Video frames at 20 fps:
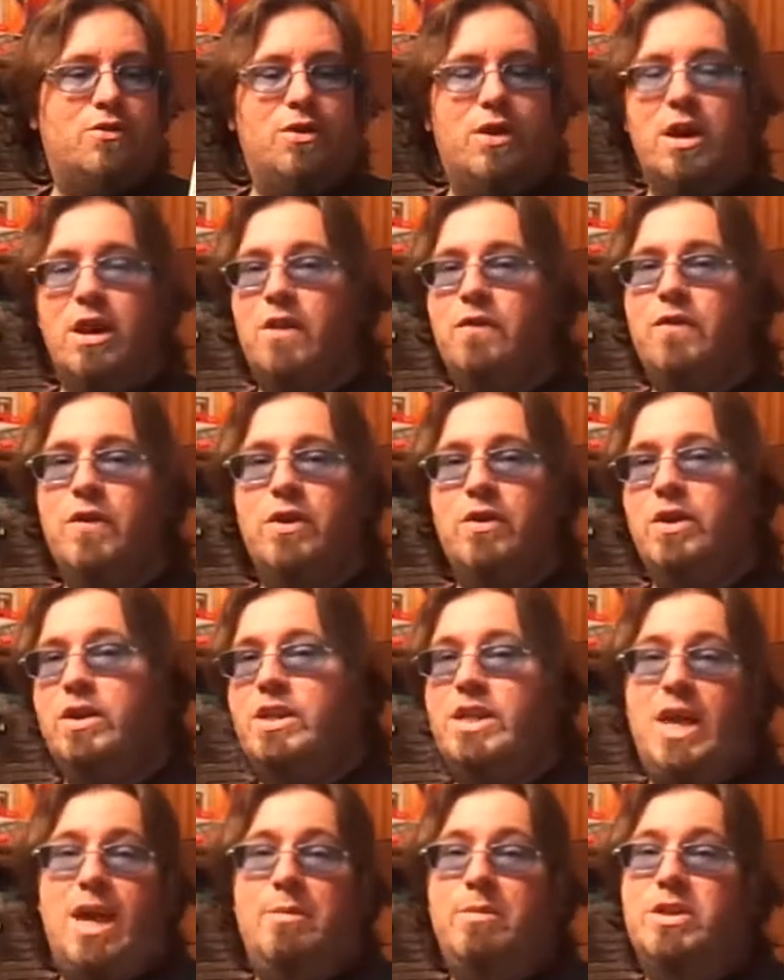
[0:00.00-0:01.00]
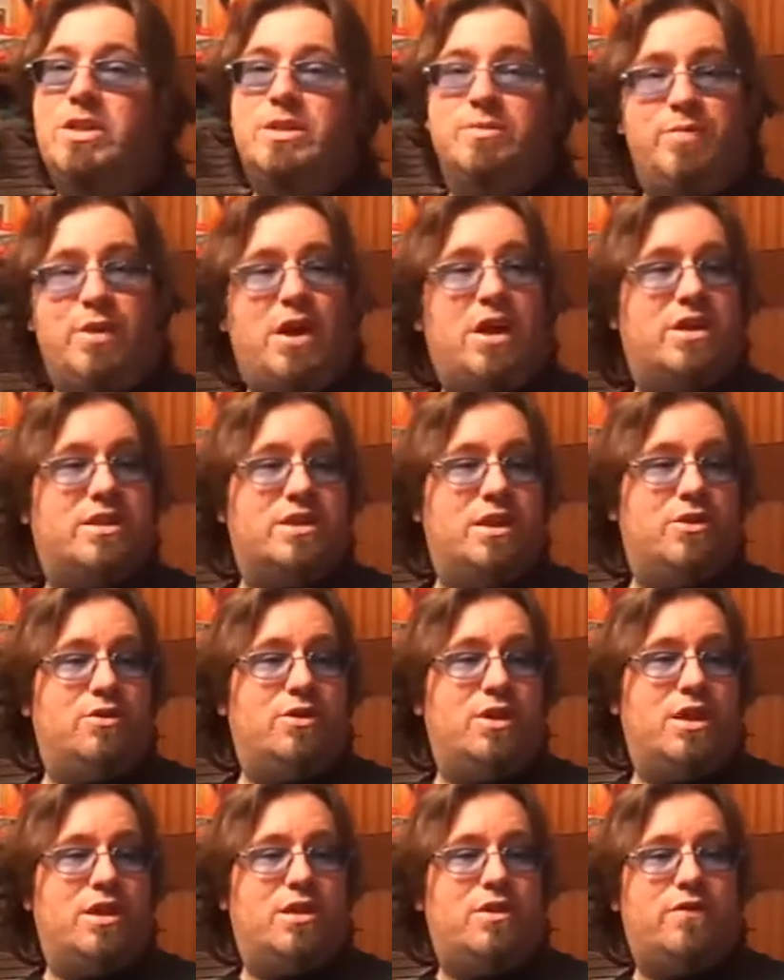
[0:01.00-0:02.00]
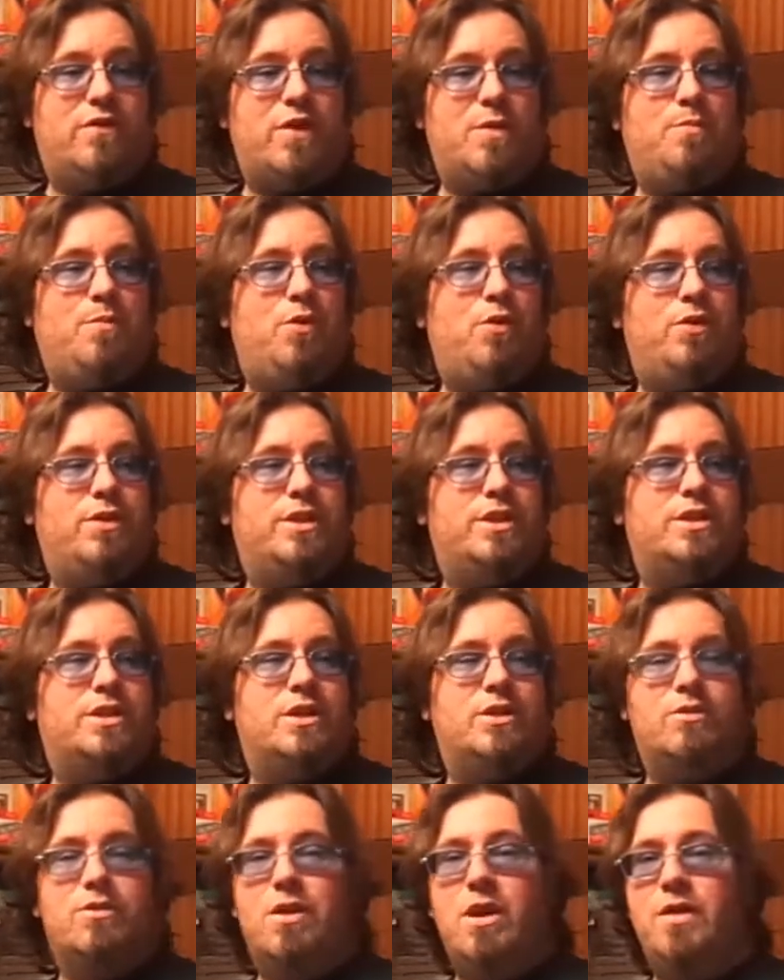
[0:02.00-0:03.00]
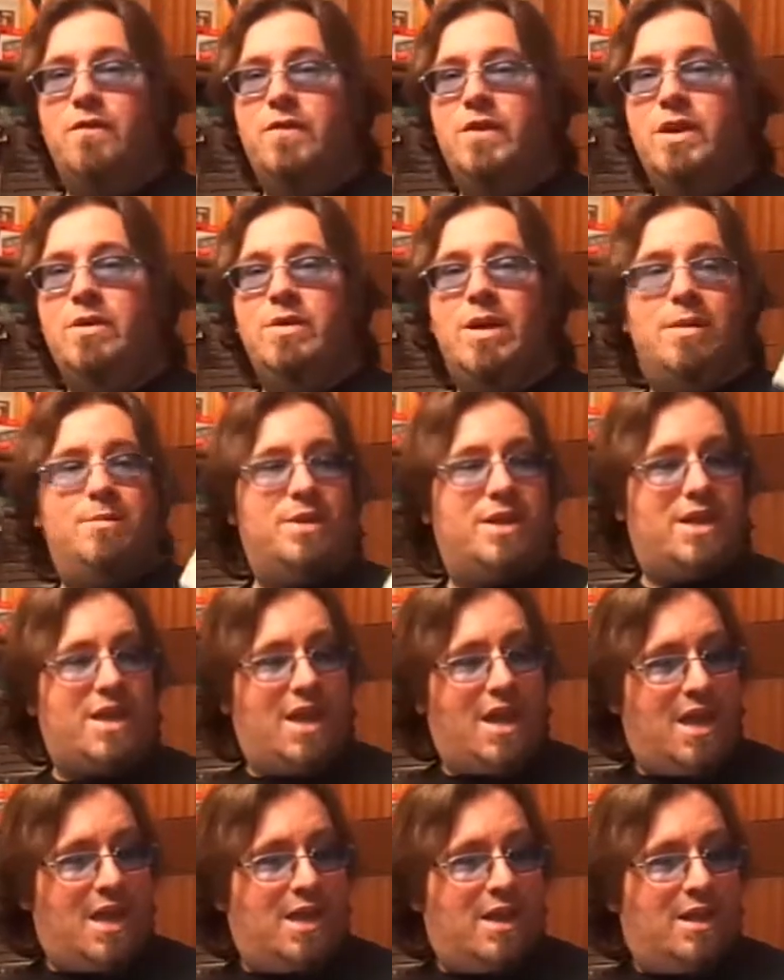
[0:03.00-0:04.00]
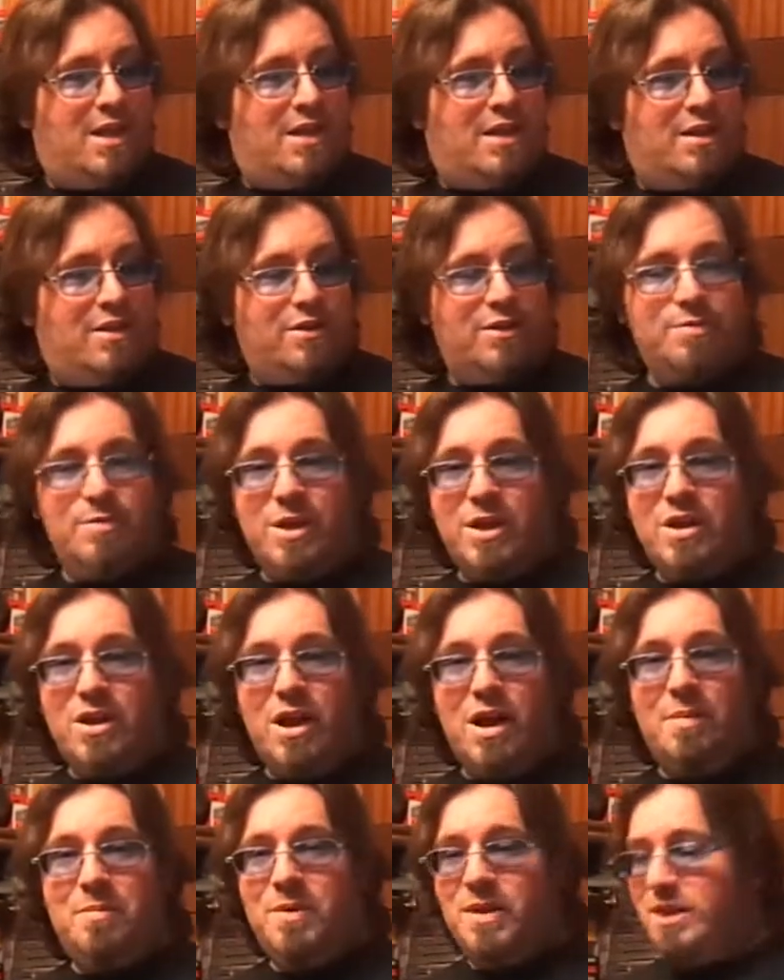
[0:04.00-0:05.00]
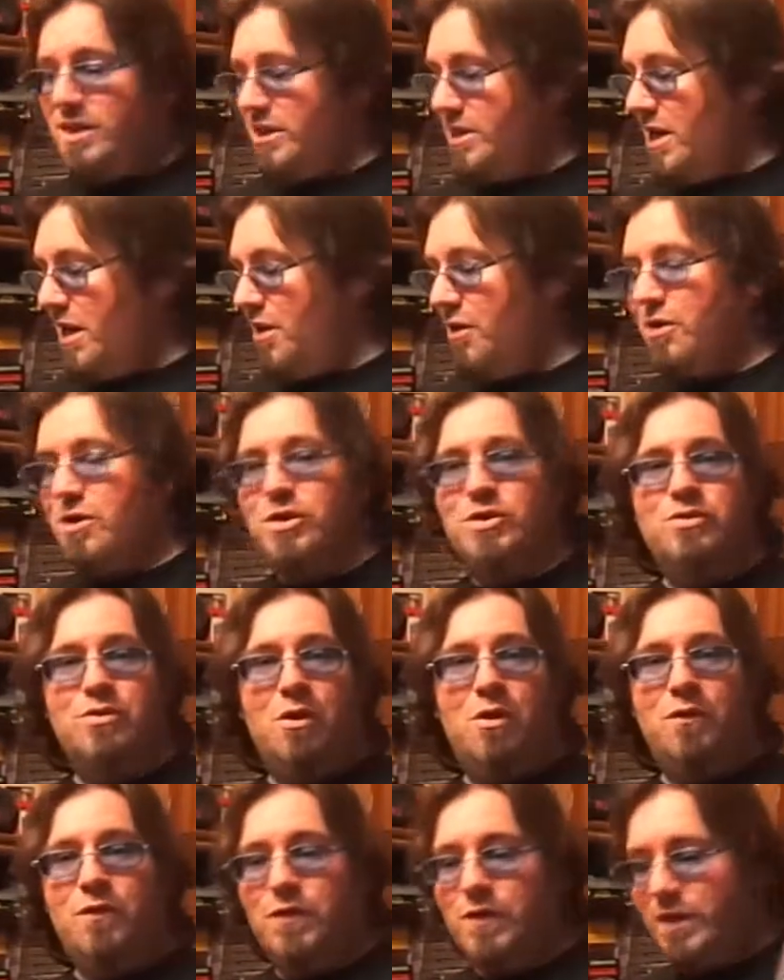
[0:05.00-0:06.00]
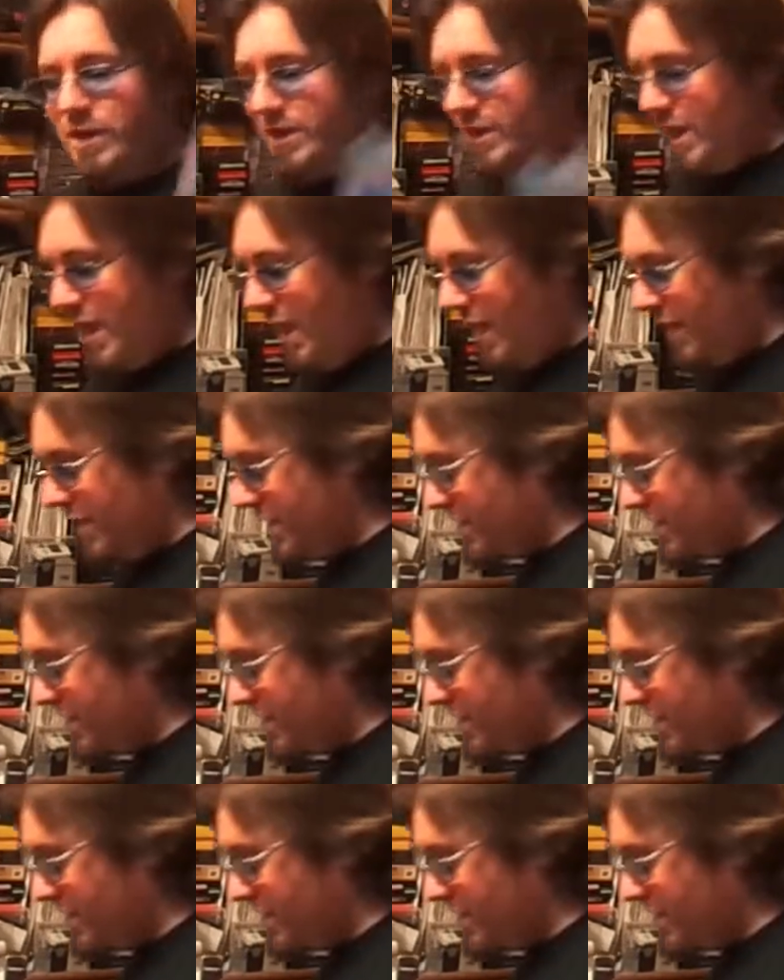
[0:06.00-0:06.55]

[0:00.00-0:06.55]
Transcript: on it. I figured it'd damage the box underneath it if I pulled the sticker off anyway. But yeah, there's my copy of Star Control for the Sega